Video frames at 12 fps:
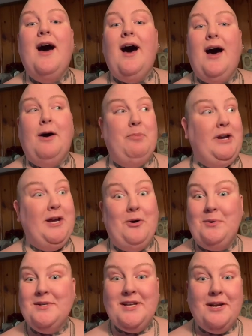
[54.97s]
but I
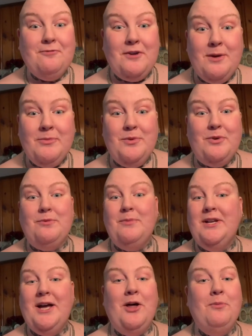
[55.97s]
always had family with
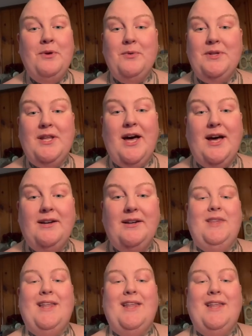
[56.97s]
me to help me with that.